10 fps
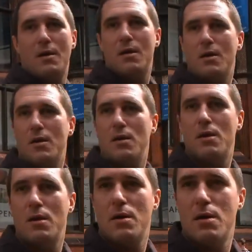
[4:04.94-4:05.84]
of you
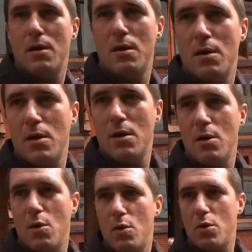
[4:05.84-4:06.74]
being a unicorn?
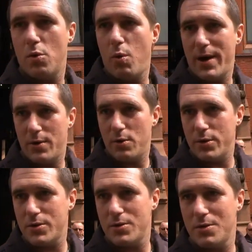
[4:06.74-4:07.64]
White. The white
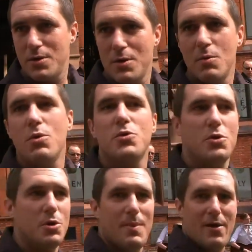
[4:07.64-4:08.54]
horse. We'll
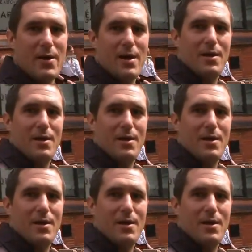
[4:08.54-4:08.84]
talk about